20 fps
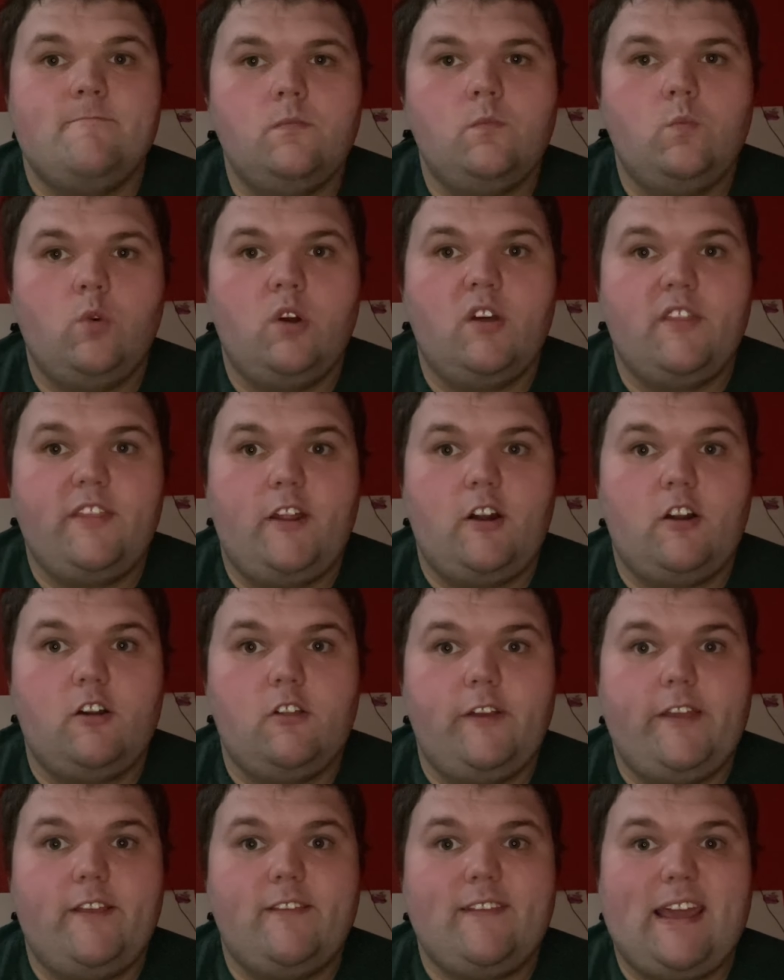one of the
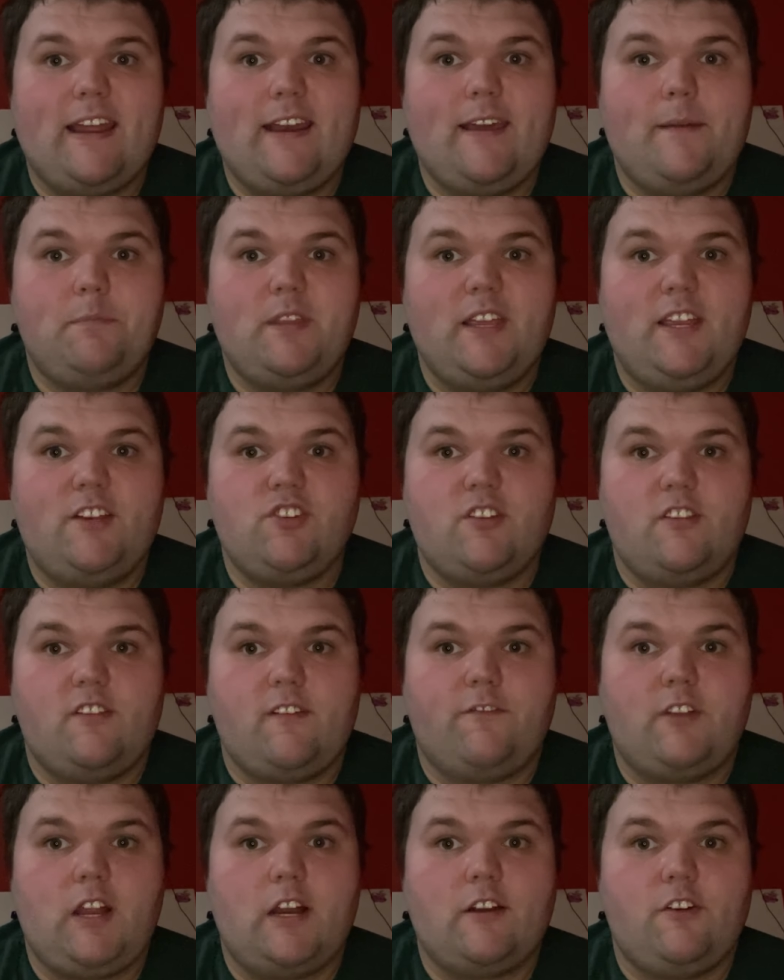earliest adaptations
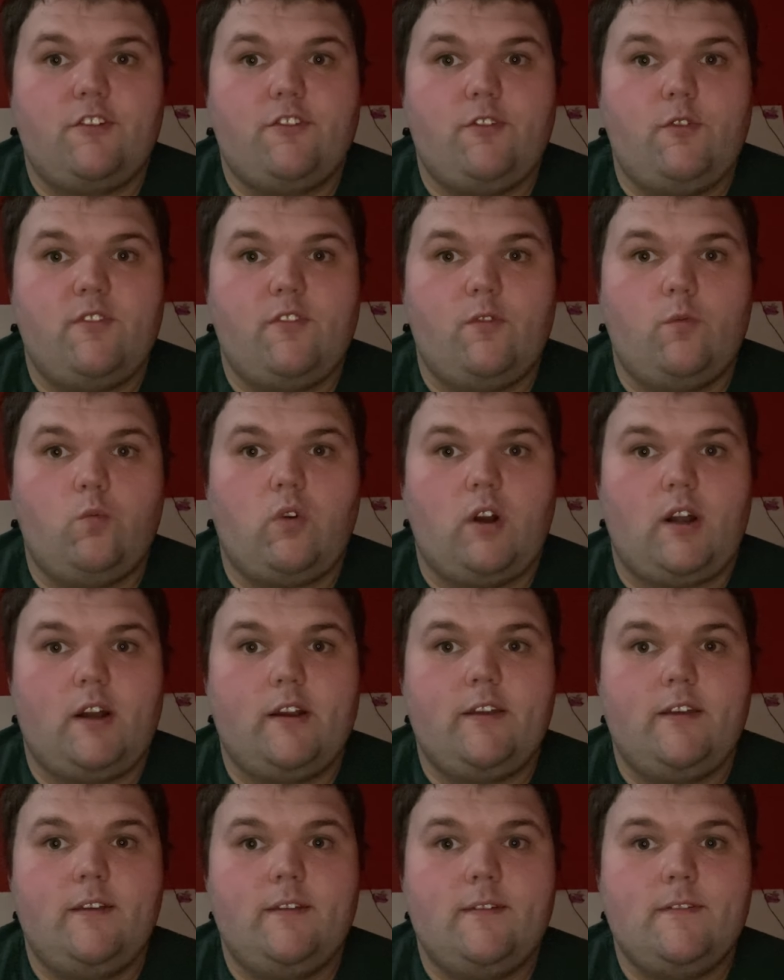of Dr. Seuss's
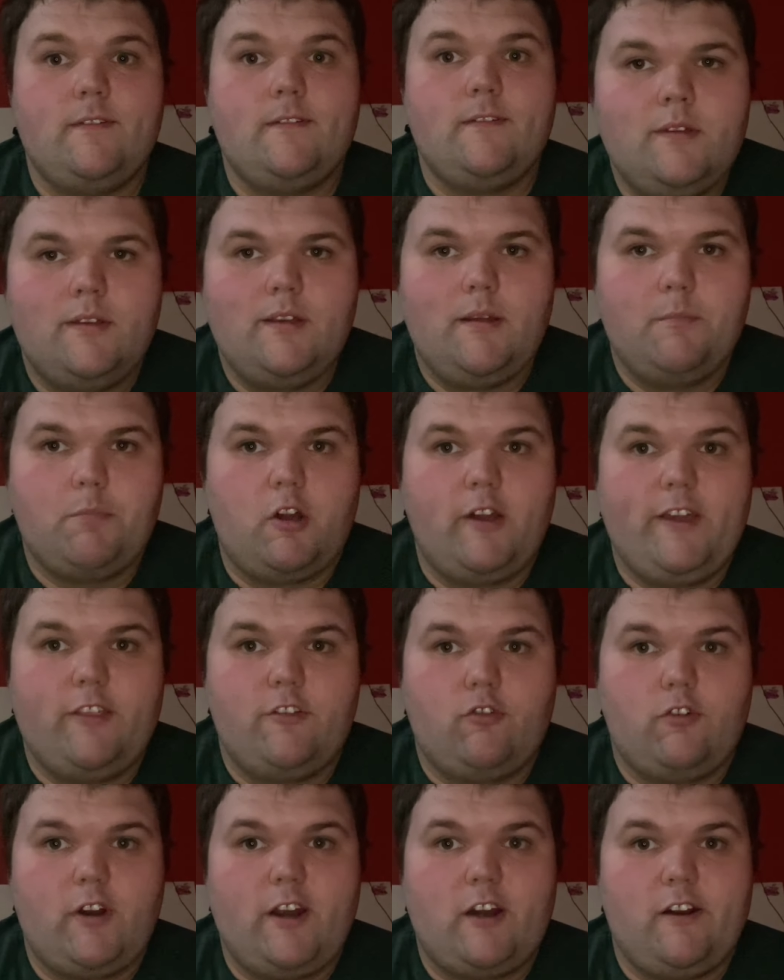work, and probably the
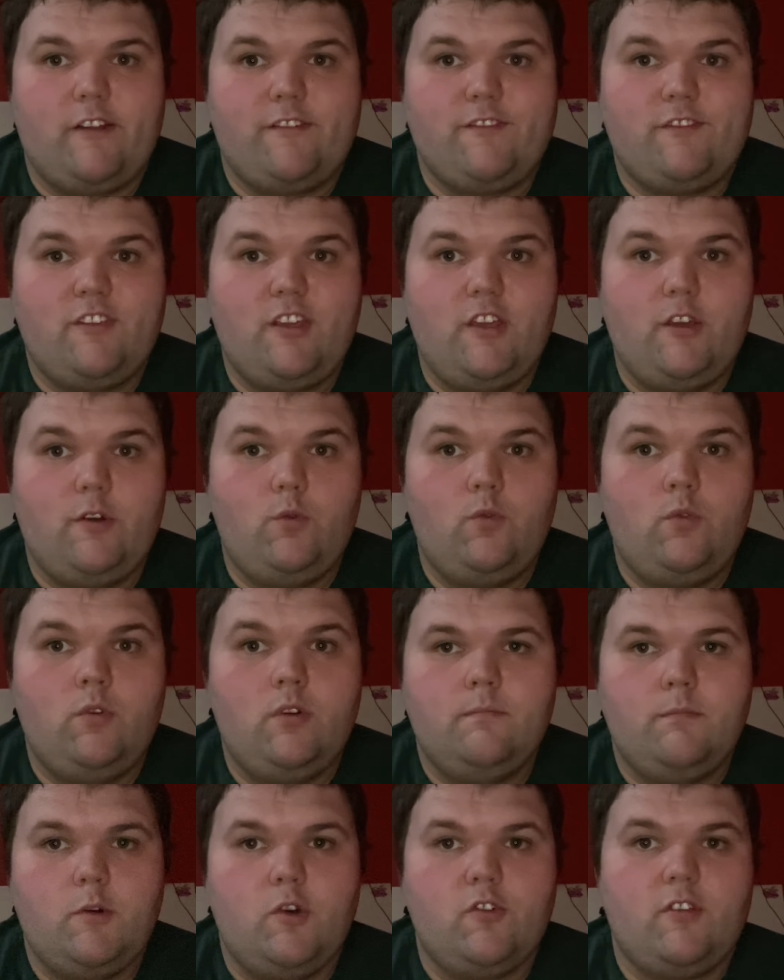rarest too,
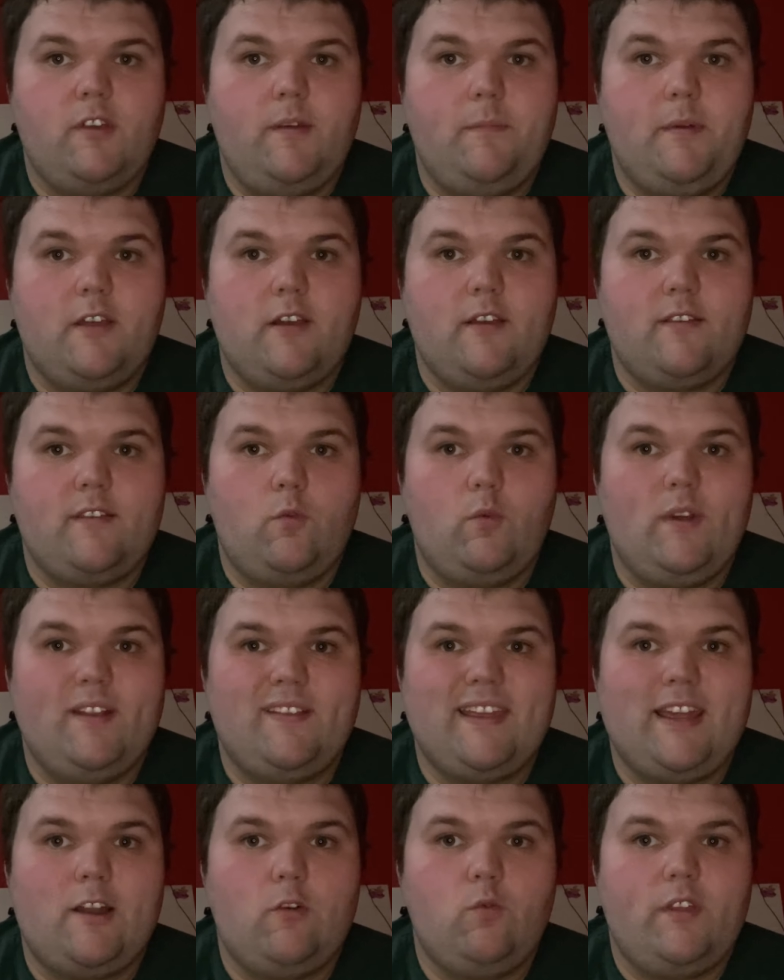mostly because it went
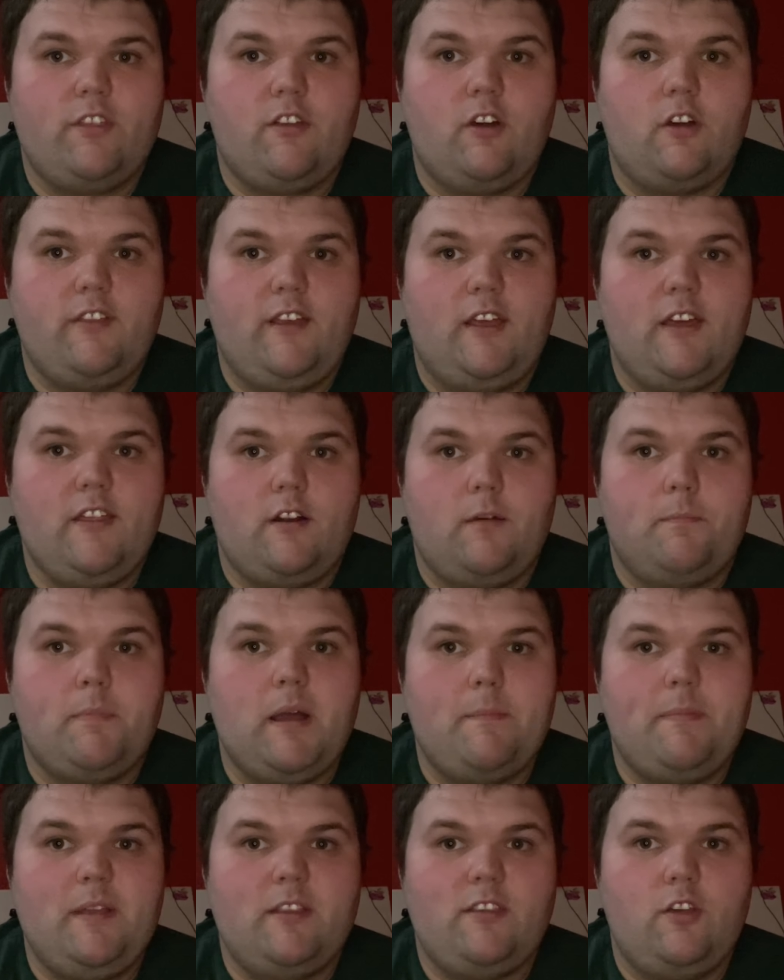down with all the other
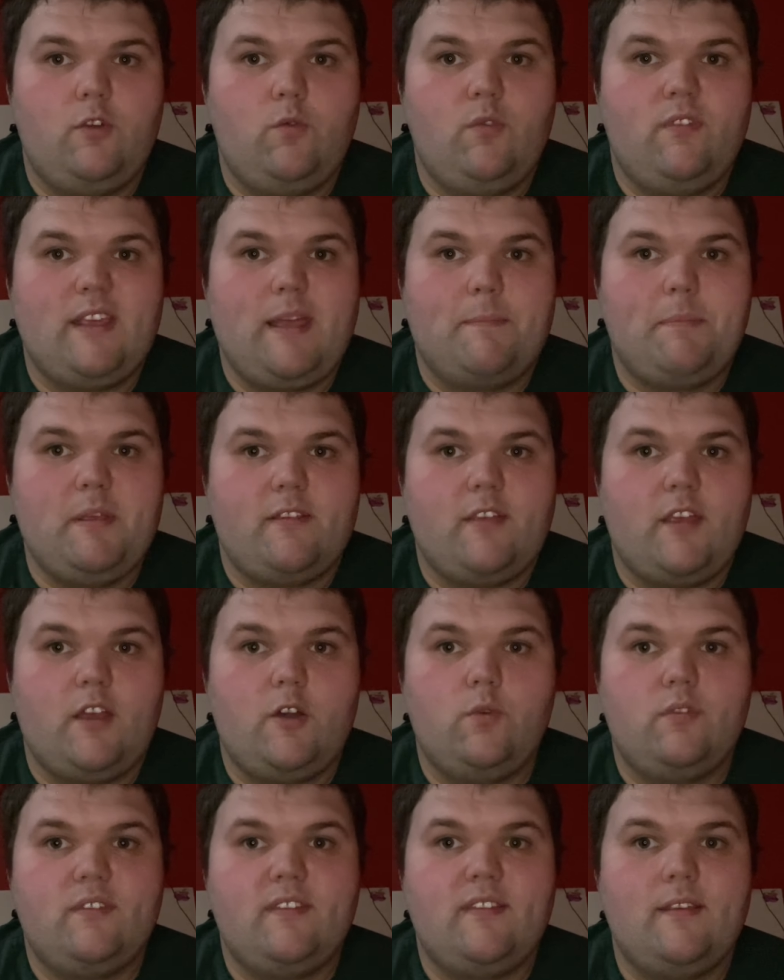Puppetoons
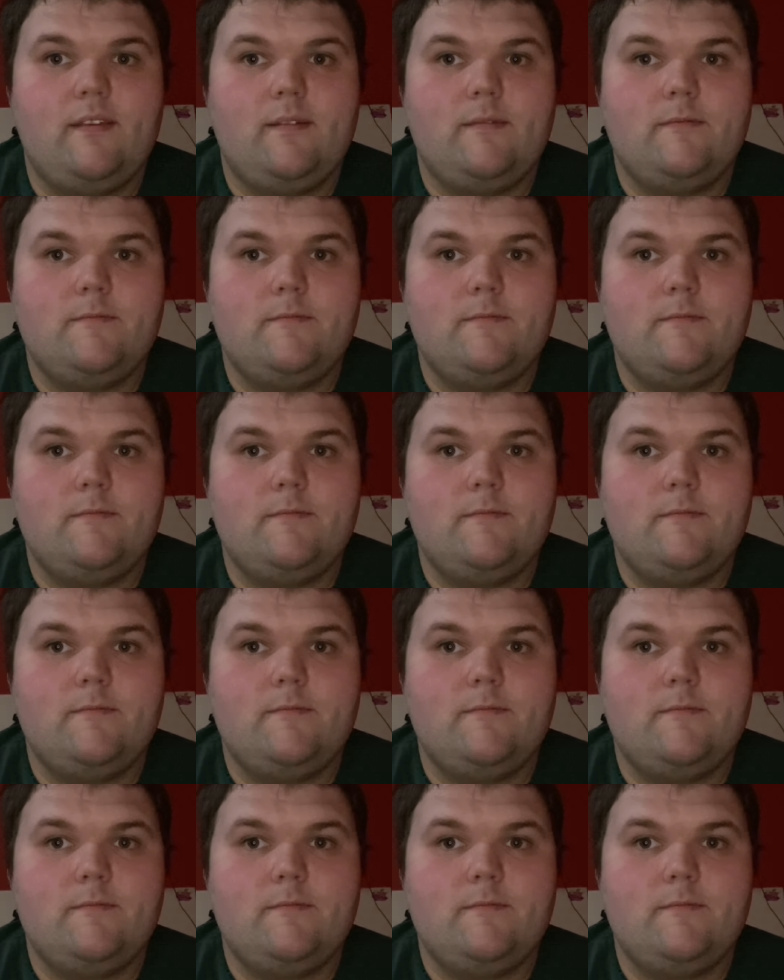episodes.